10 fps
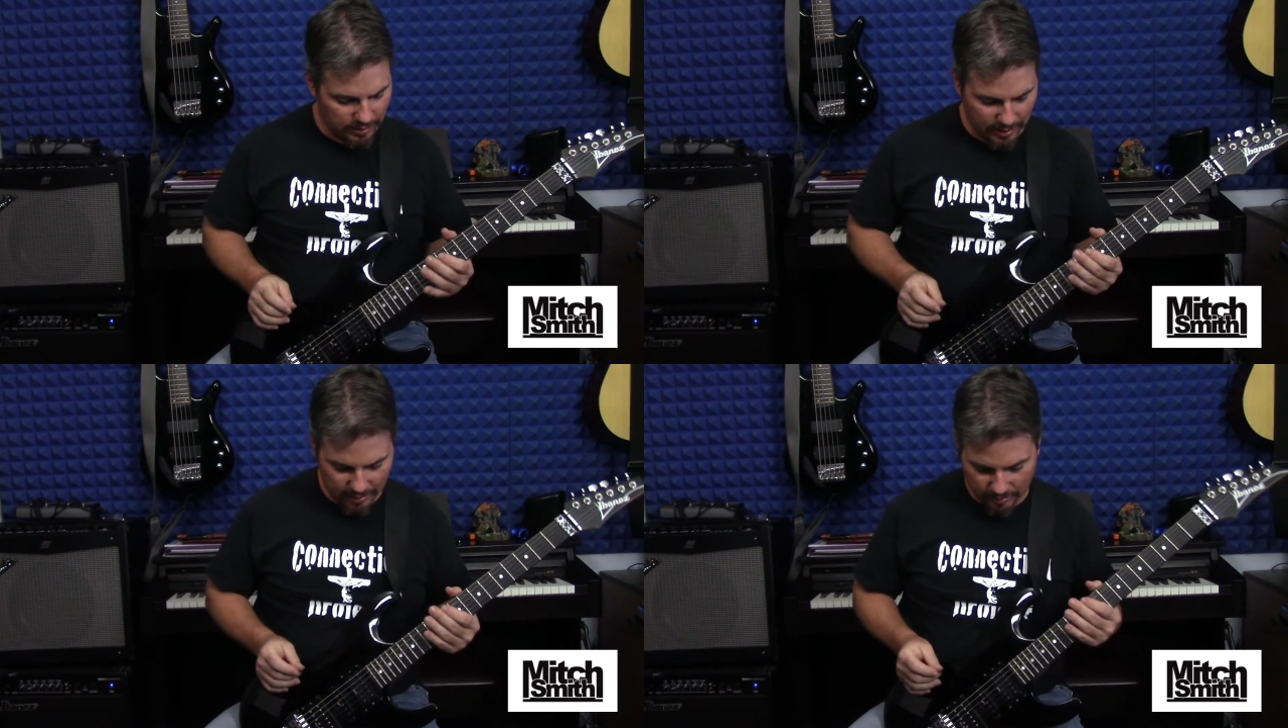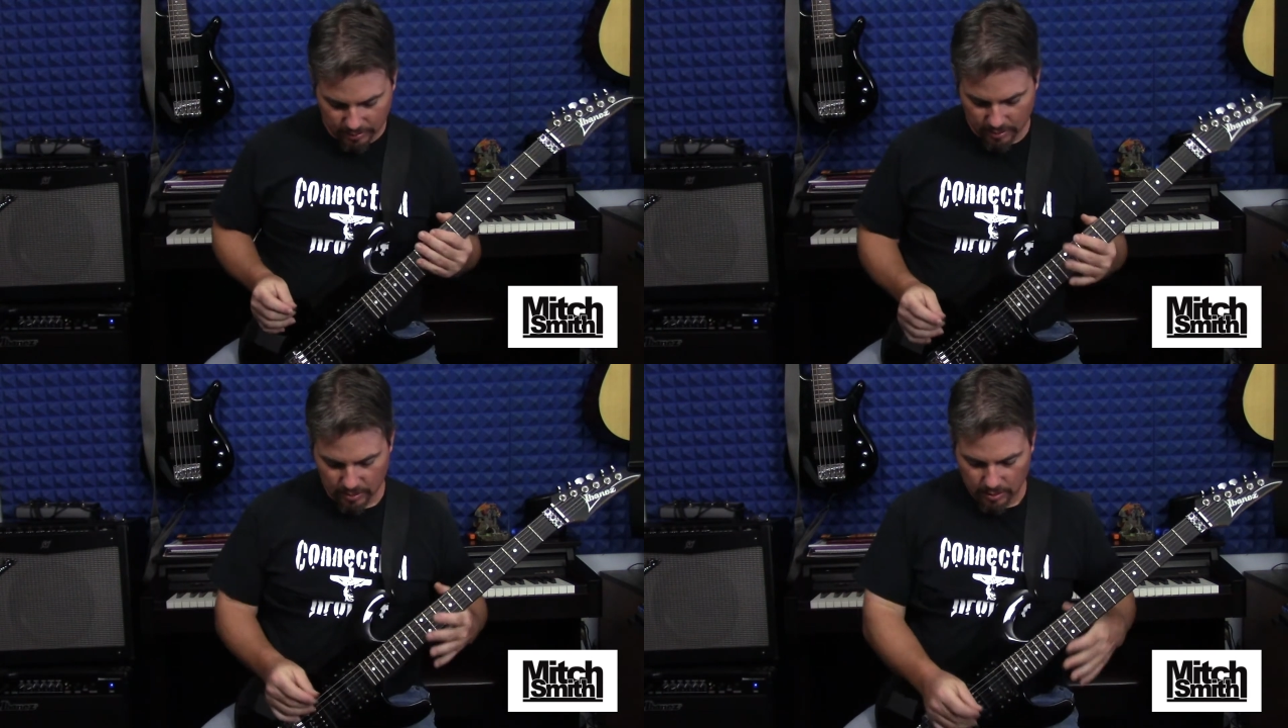and
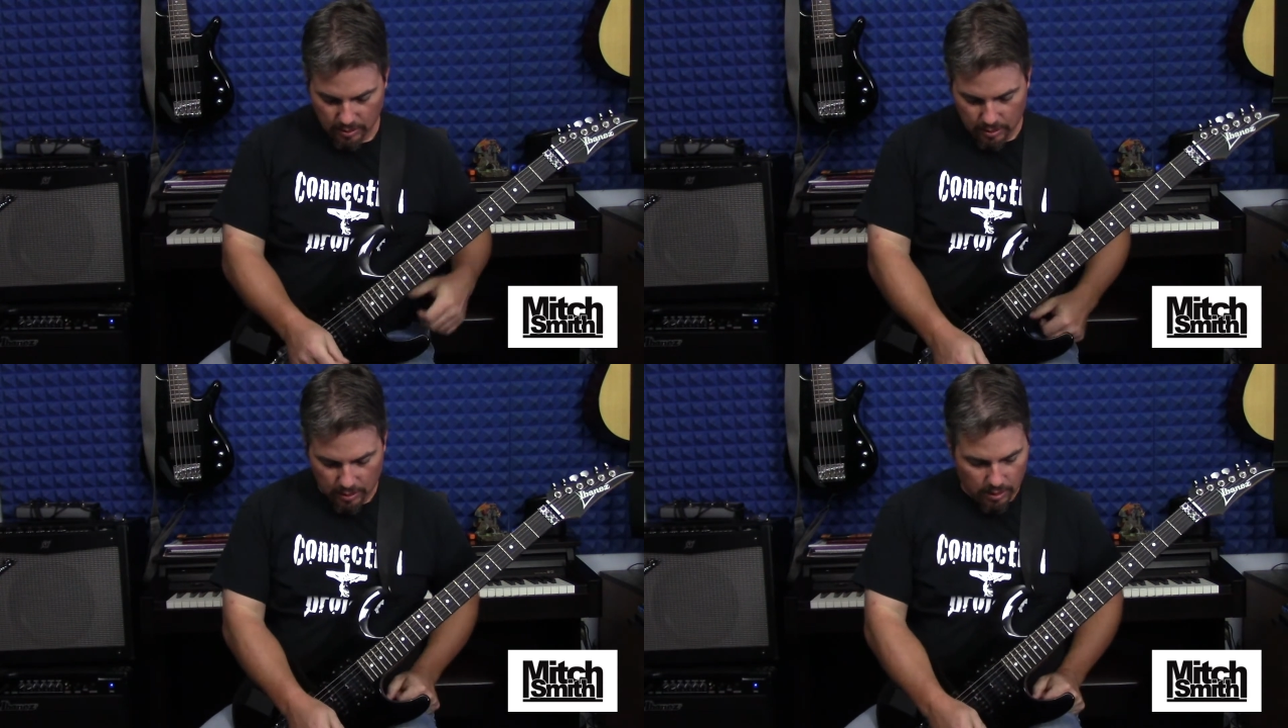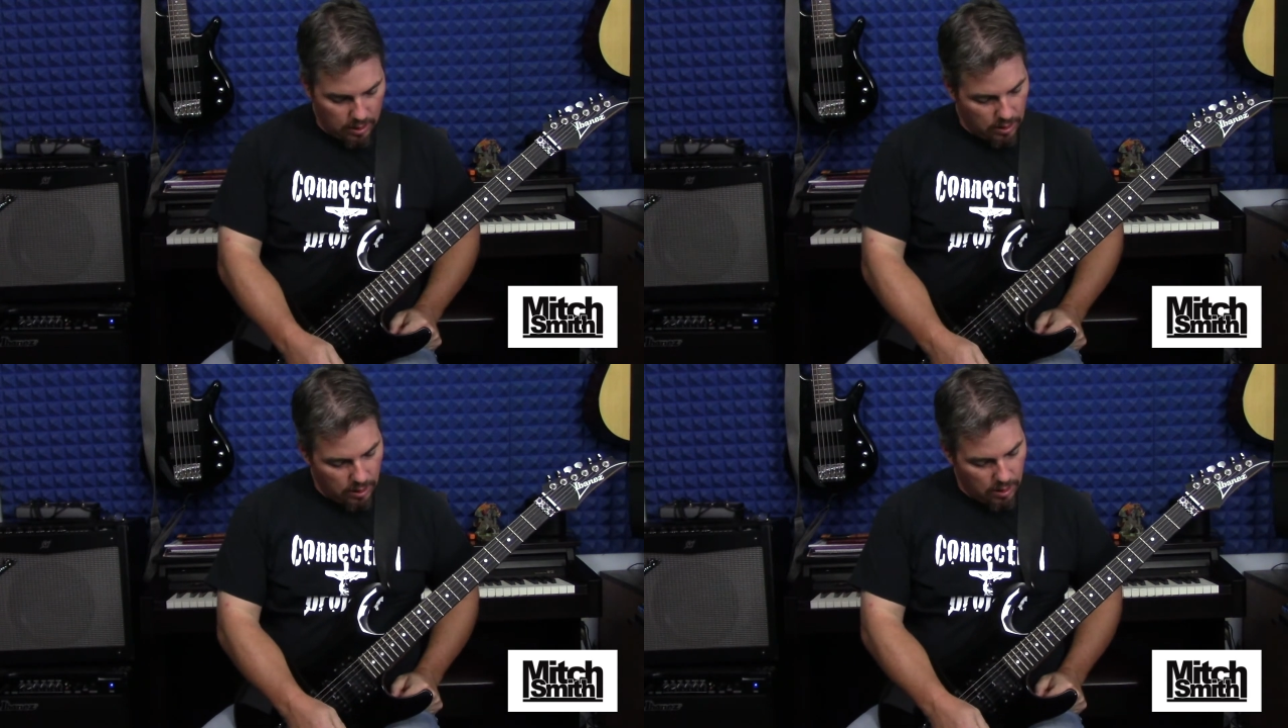
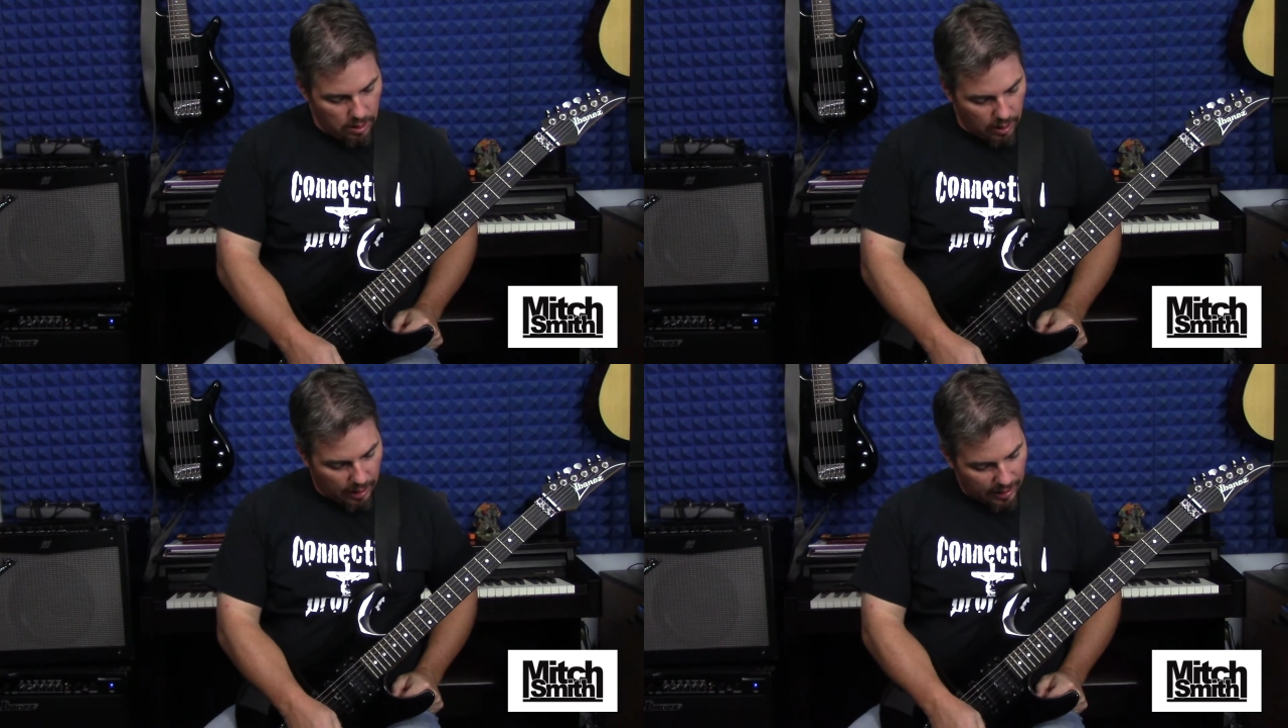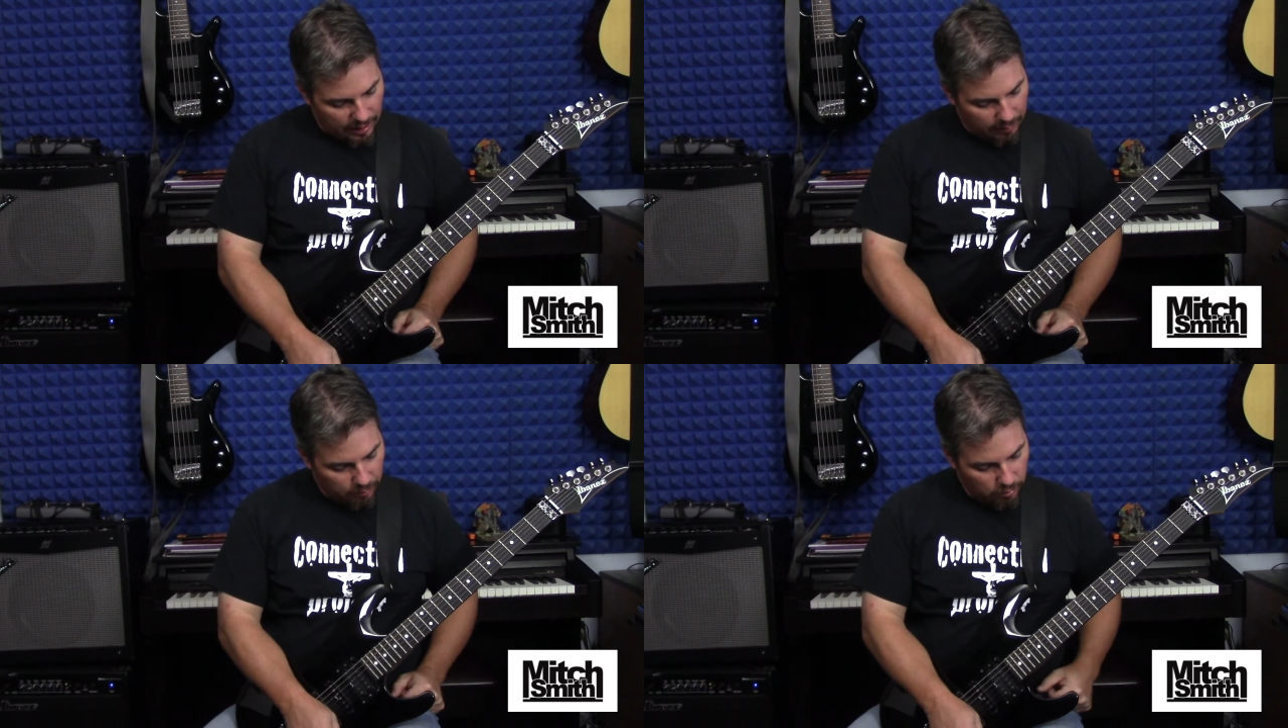I
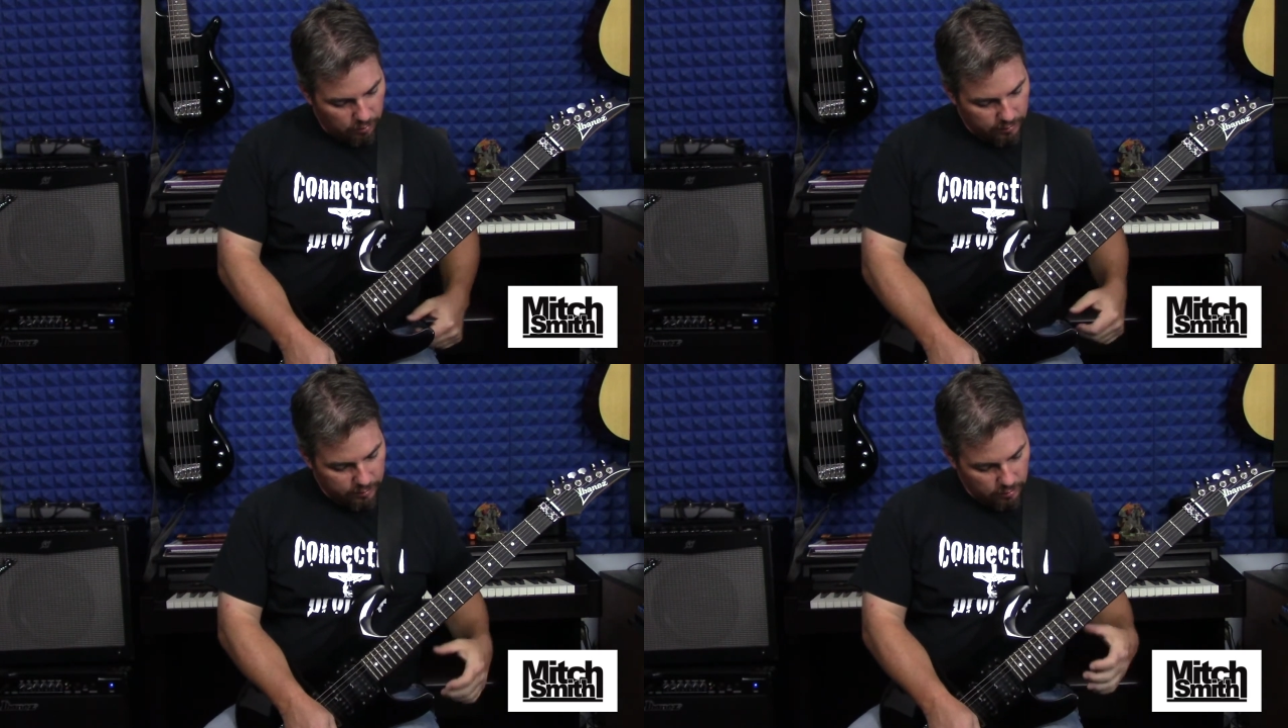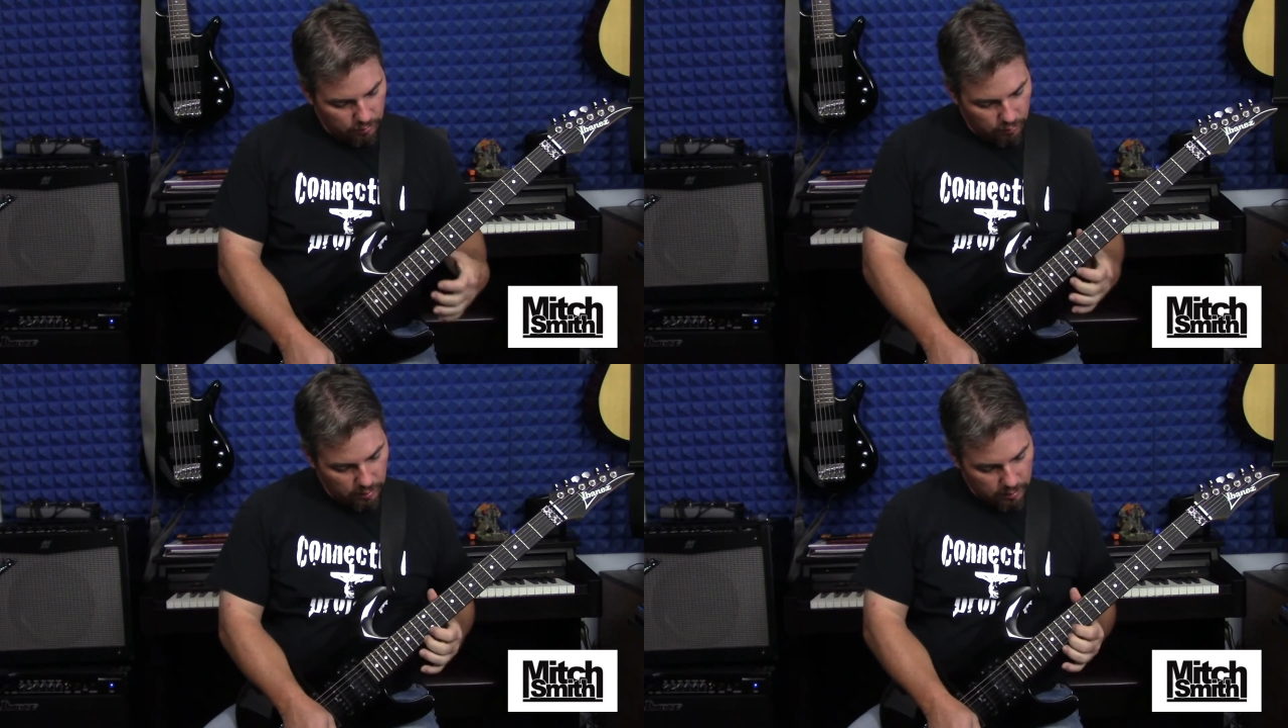am going
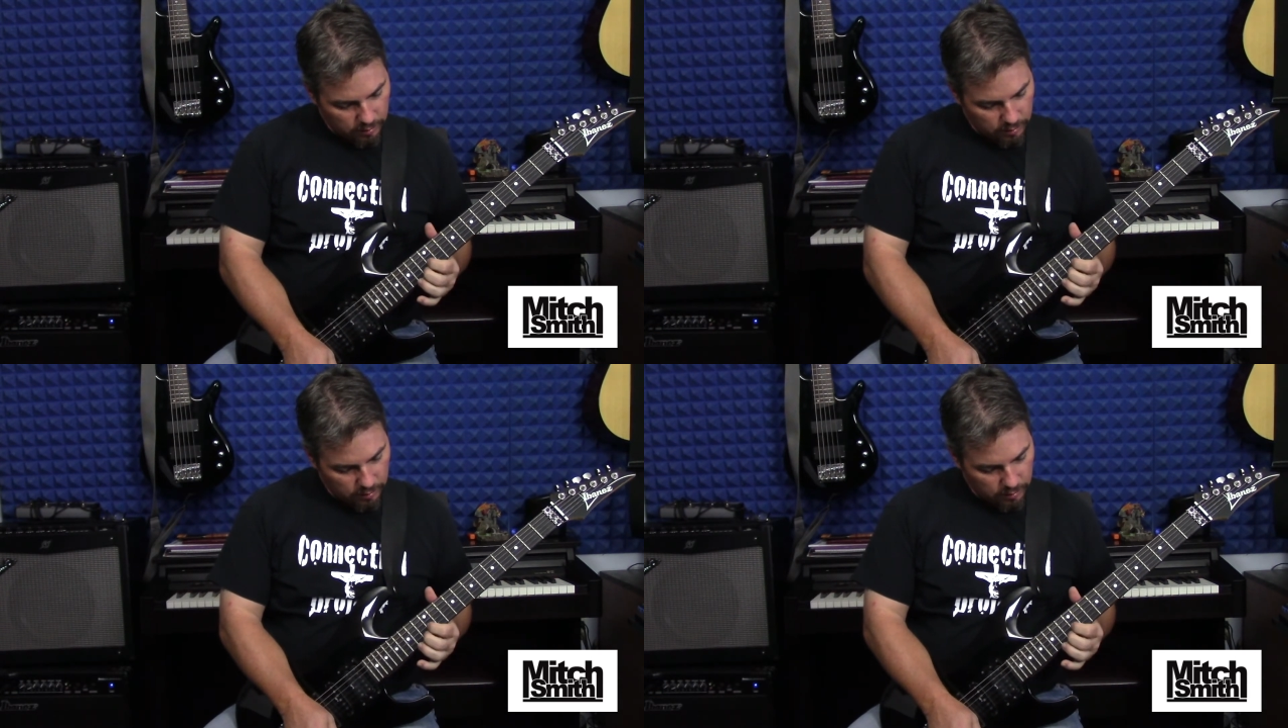to